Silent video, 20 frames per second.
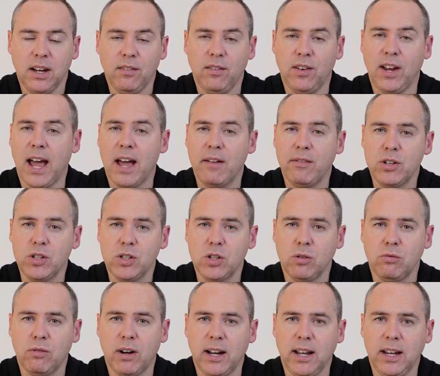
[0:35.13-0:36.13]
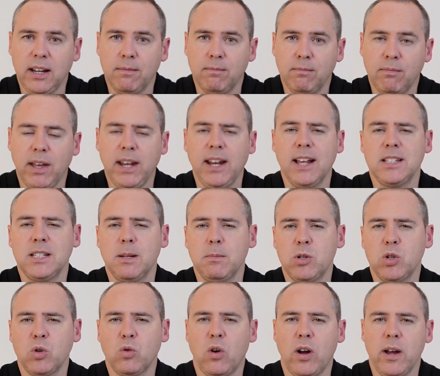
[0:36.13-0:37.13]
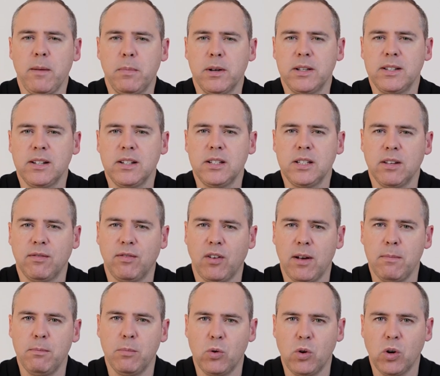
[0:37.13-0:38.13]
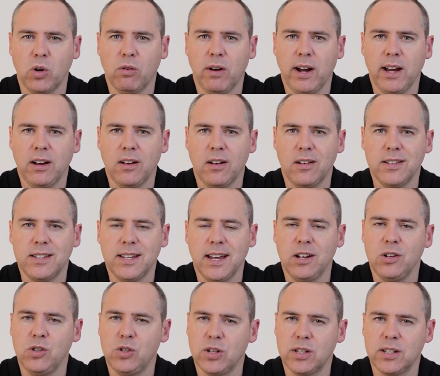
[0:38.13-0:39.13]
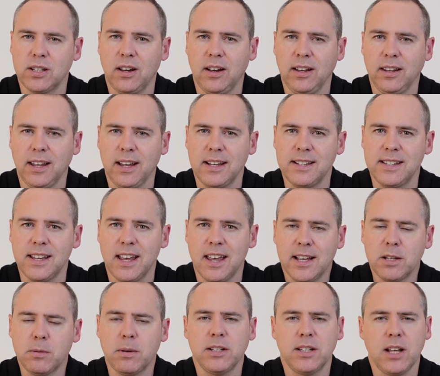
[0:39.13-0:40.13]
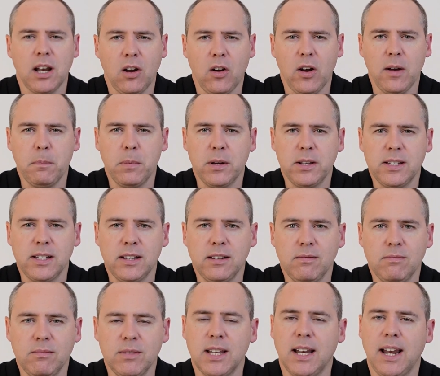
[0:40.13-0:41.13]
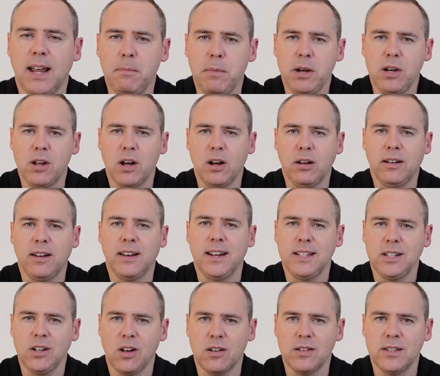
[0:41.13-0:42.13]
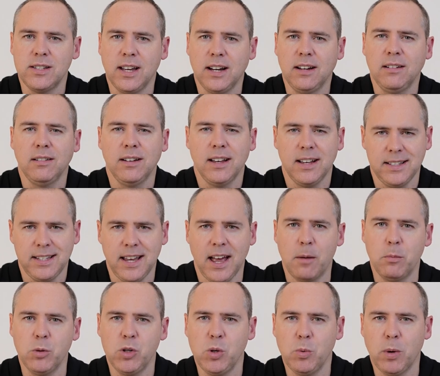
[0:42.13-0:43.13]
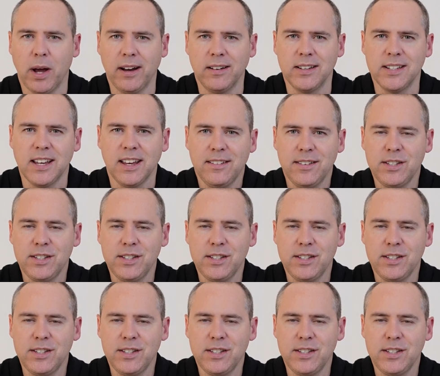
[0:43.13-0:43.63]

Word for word: if you haven't already, hit that subscribe button to find more great content just like this, as well as a like button to let me know this content has helped you out.